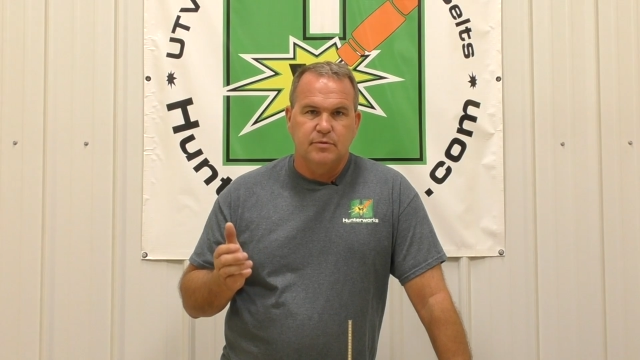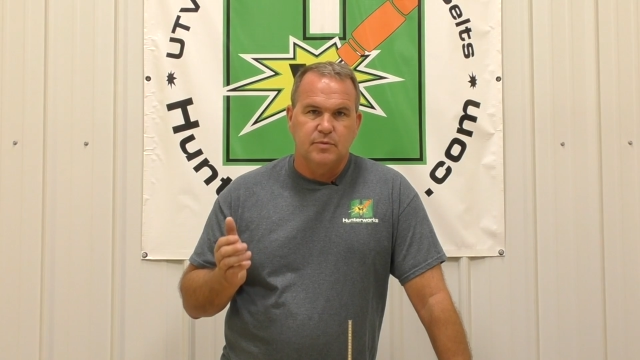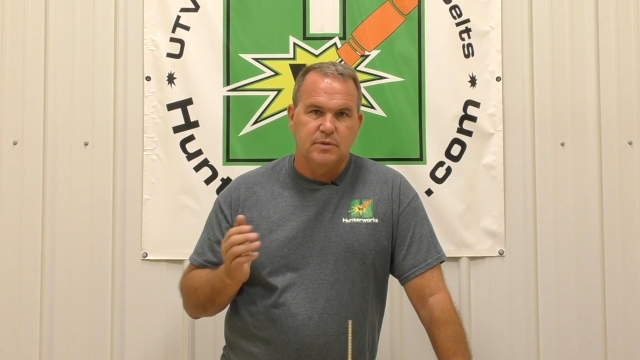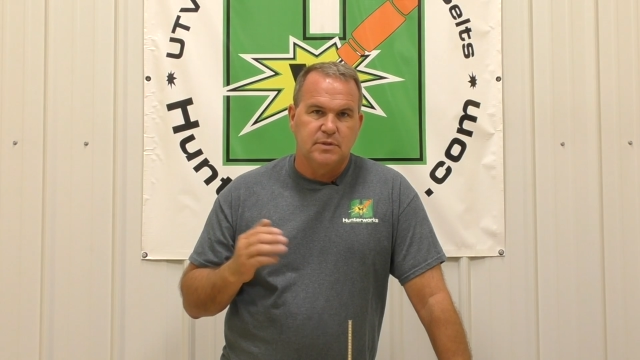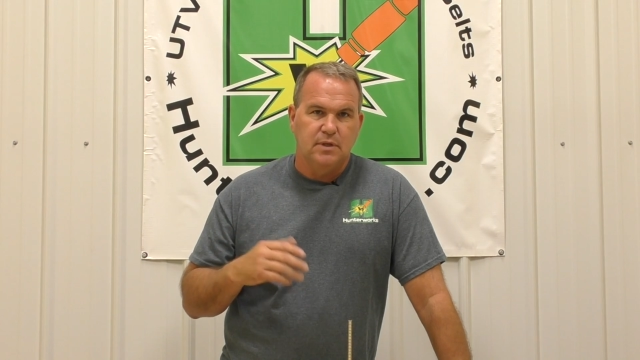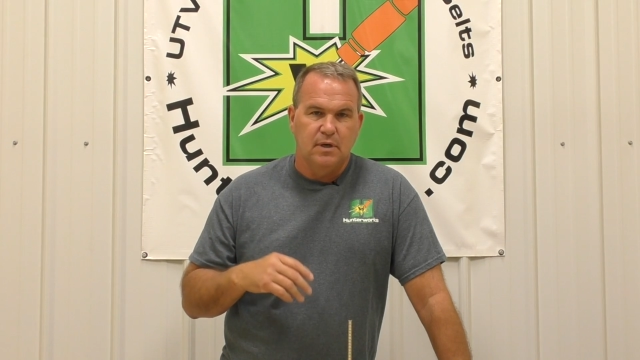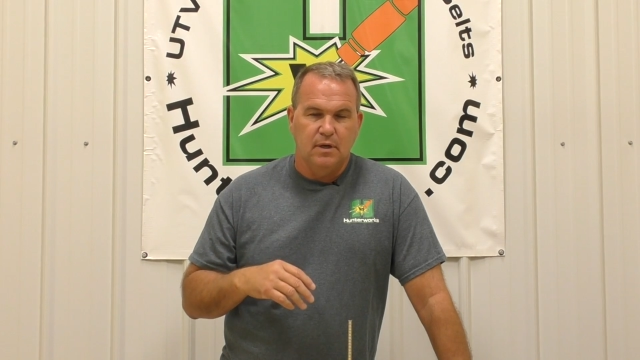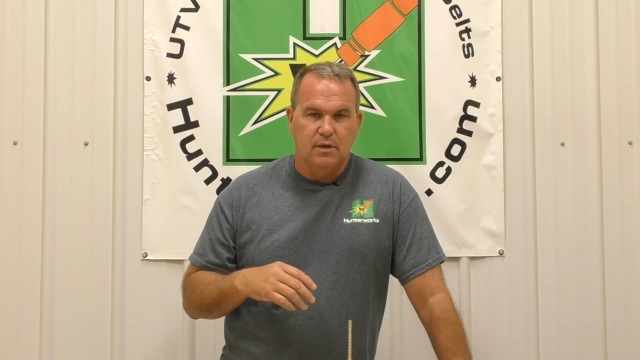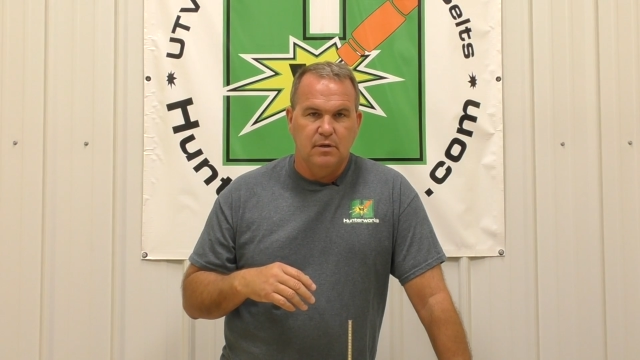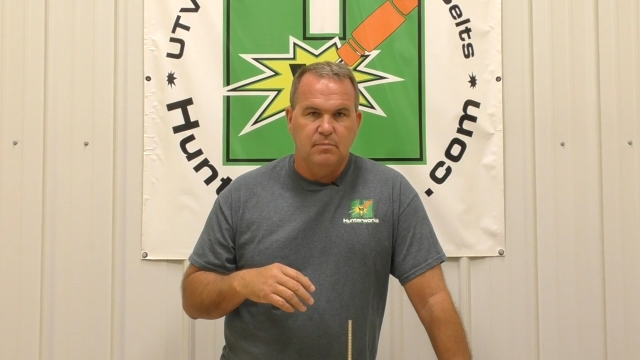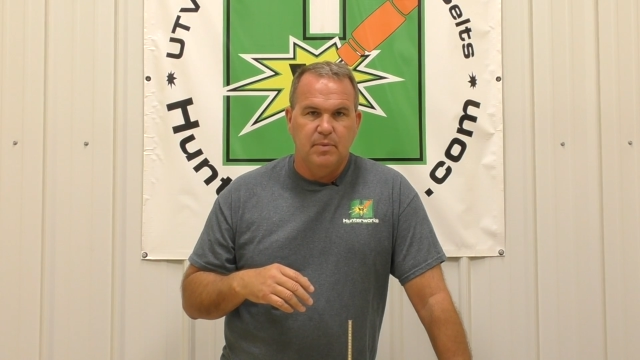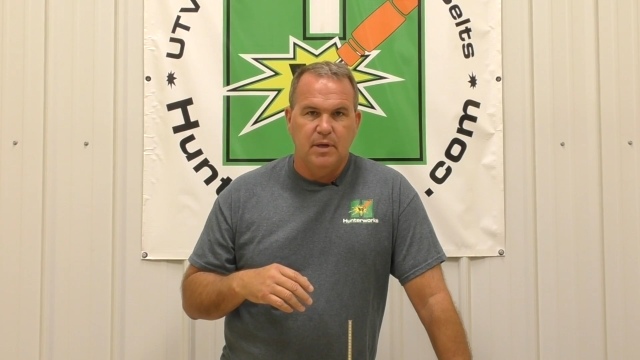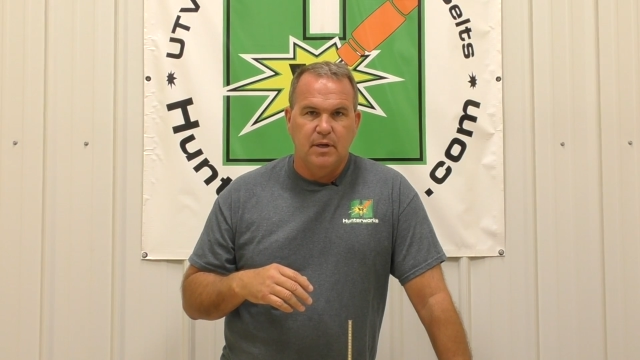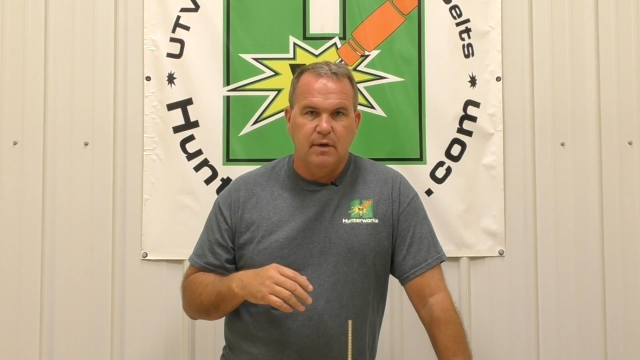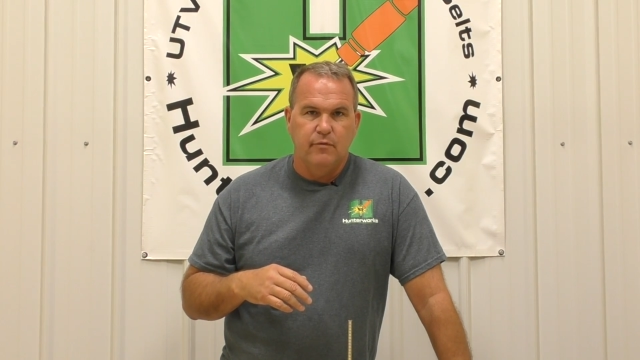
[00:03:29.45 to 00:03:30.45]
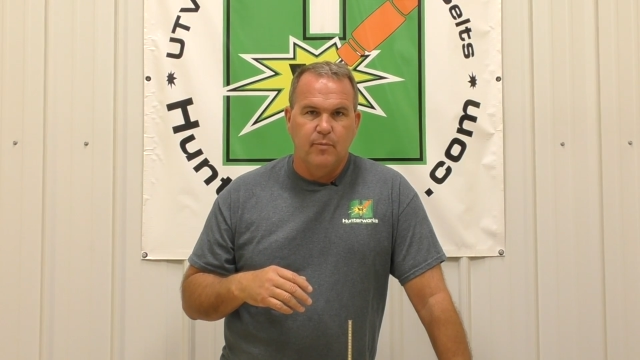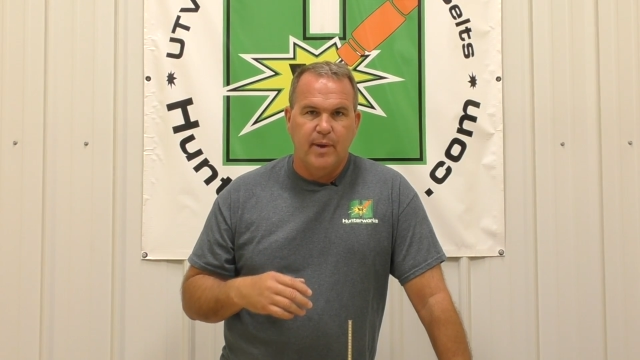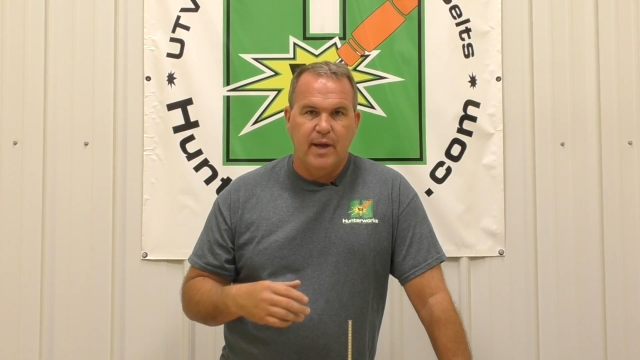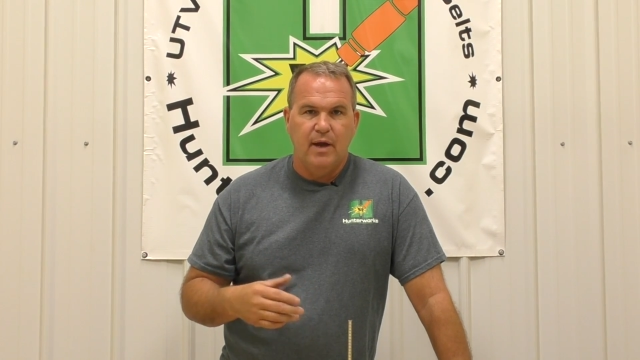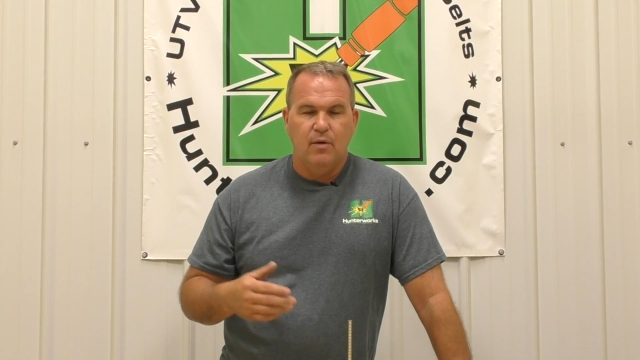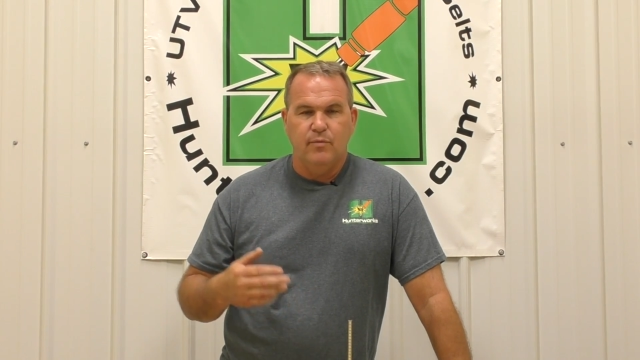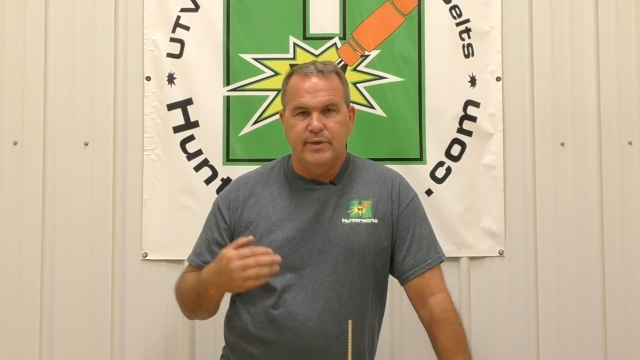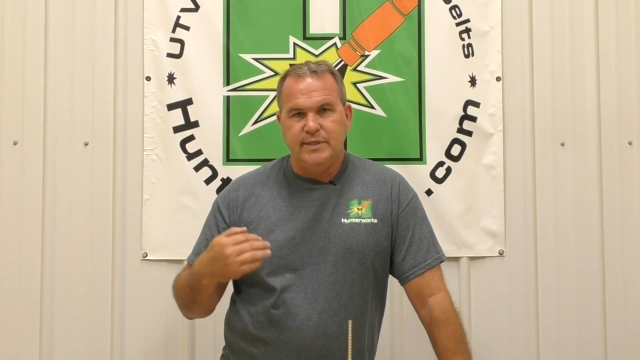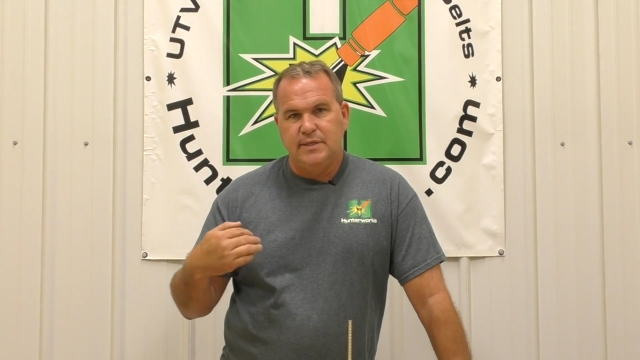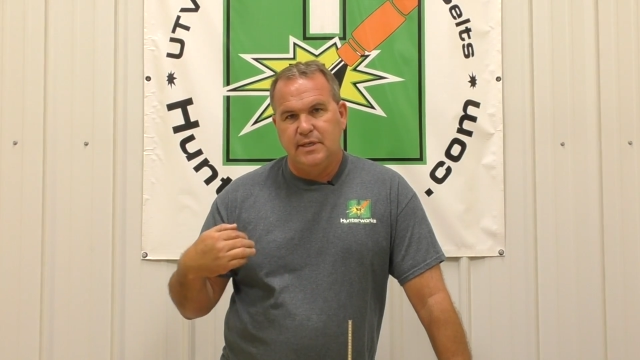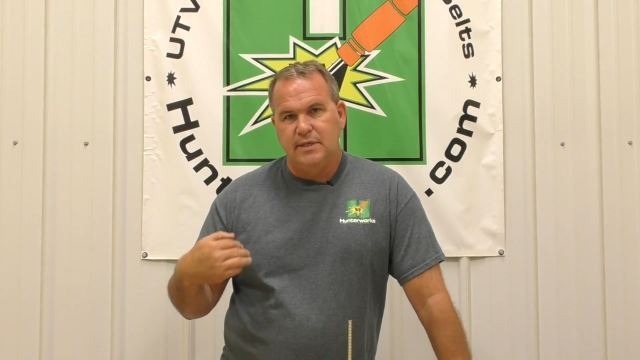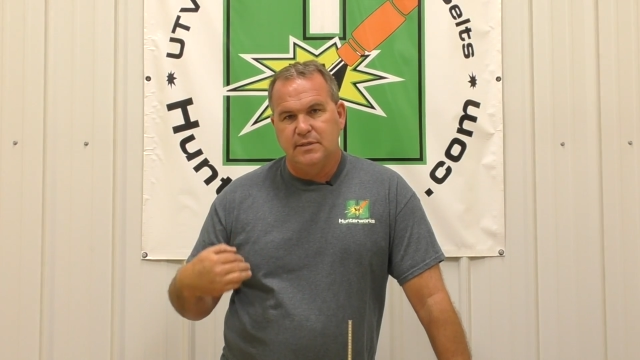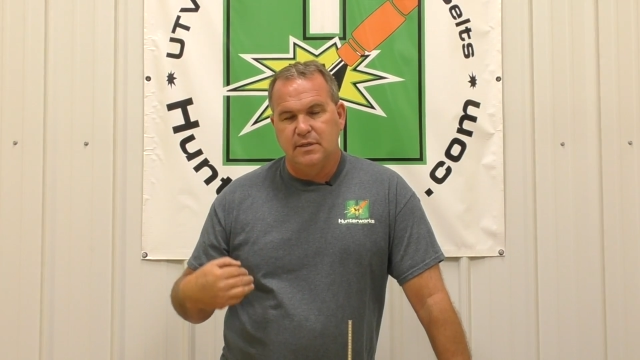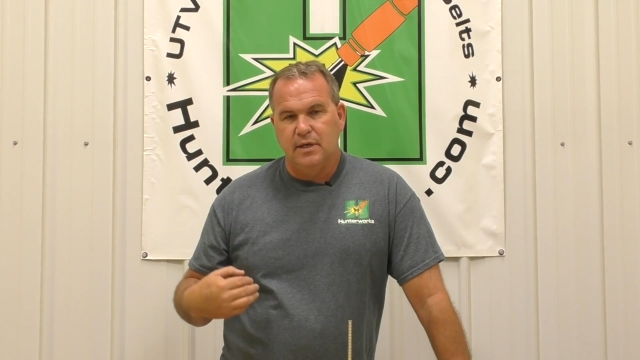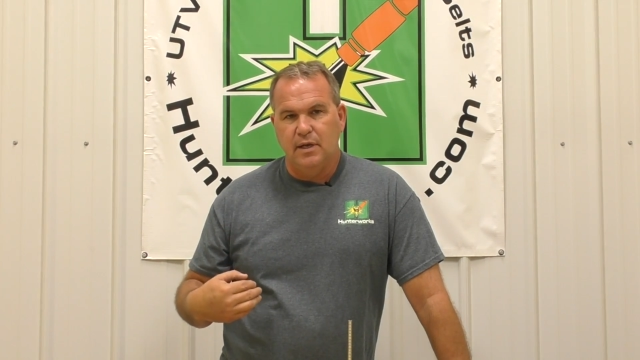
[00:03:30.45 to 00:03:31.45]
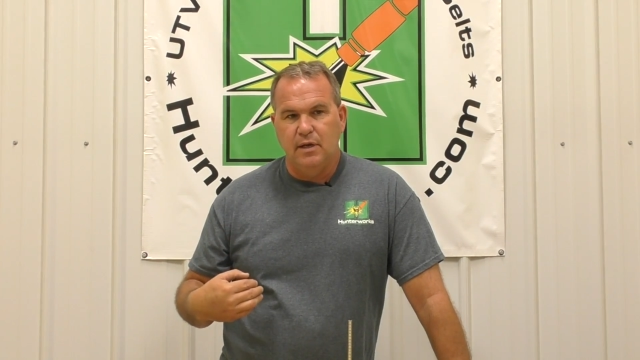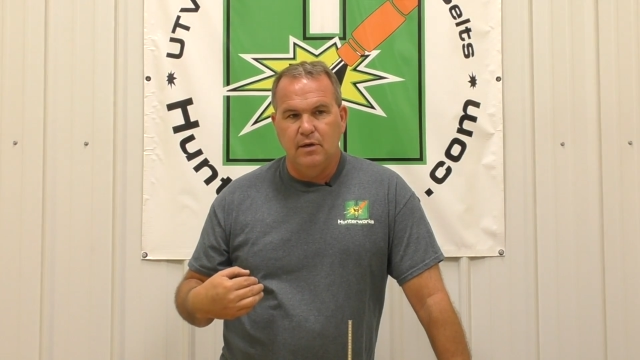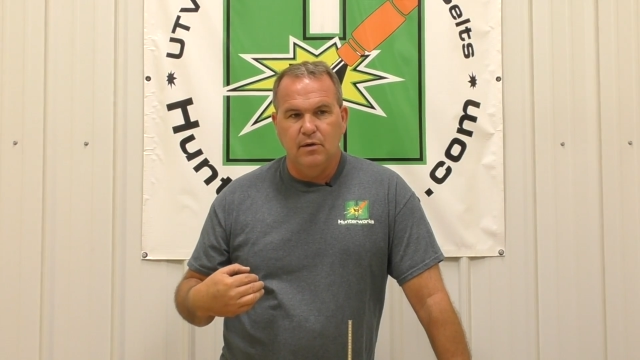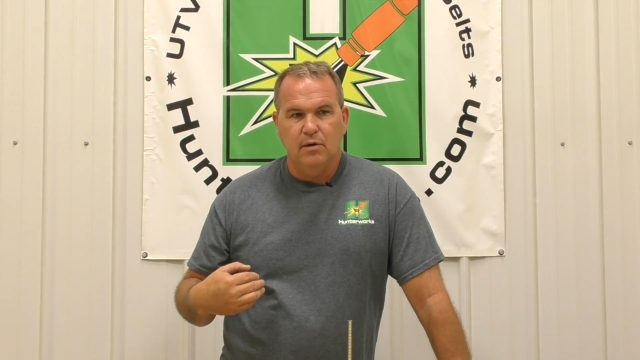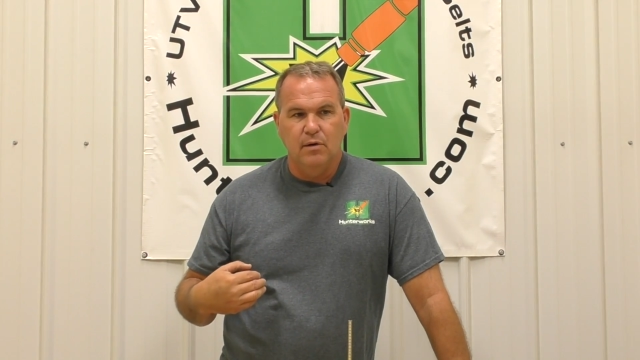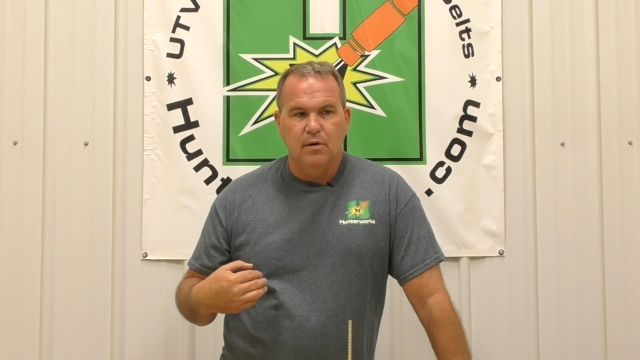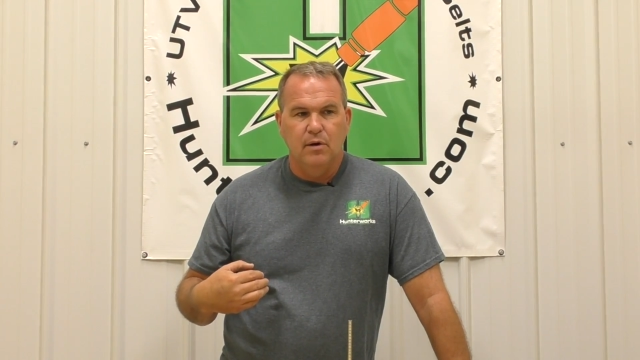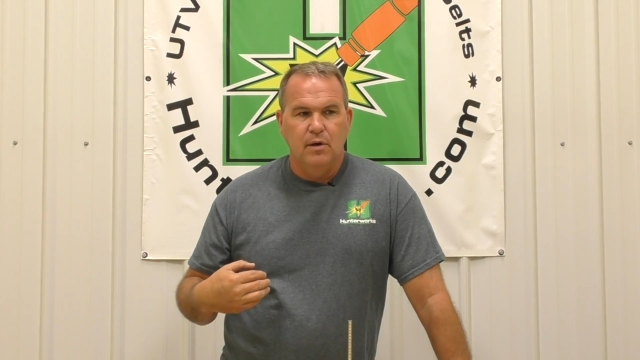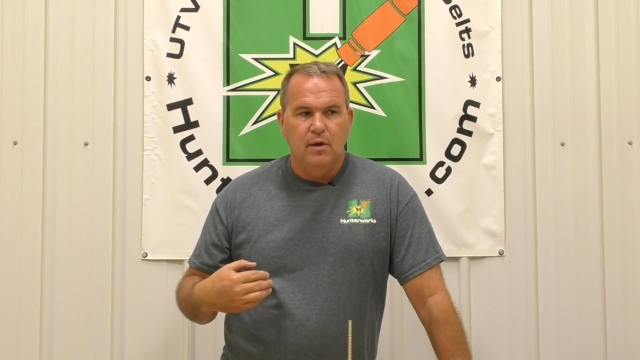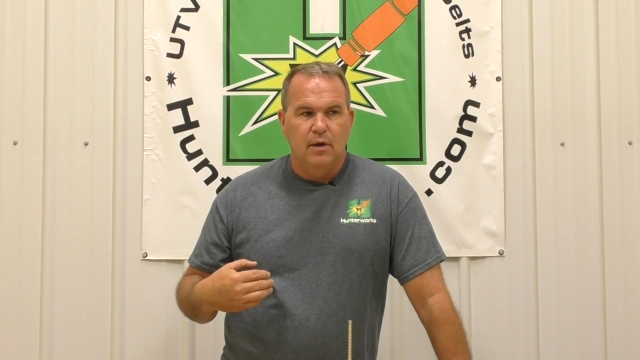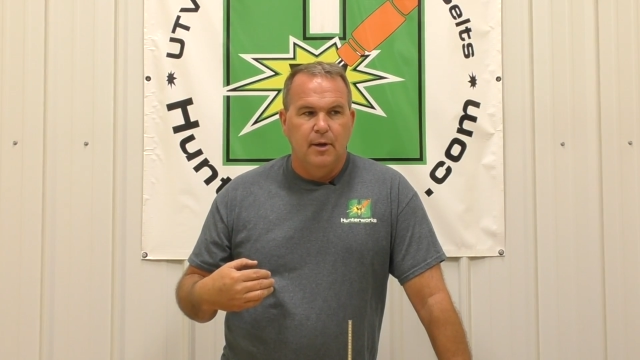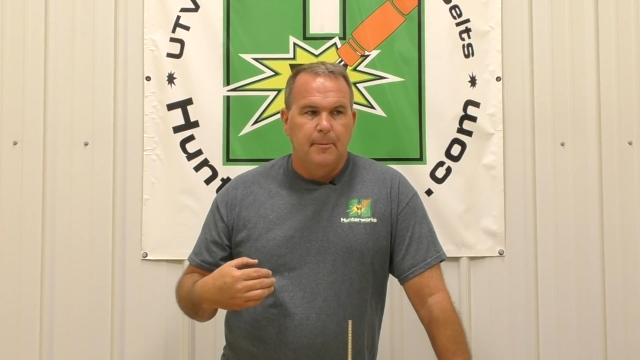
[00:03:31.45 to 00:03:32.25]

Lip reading: We sent a good bit of them out. We tested here.